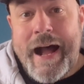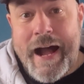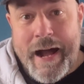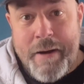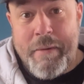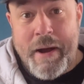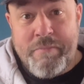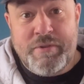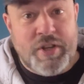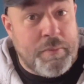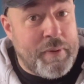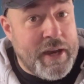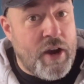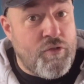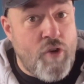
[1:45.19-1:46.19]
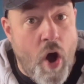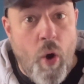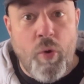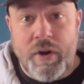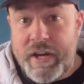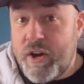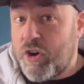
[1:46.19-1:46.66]
to be
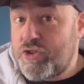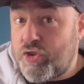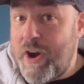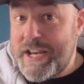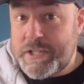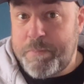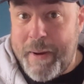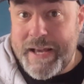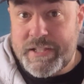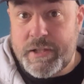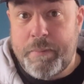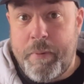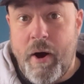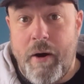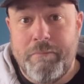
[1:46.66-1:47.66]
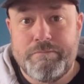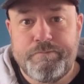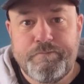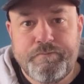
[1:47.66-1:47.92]
eroded or trespassed upon.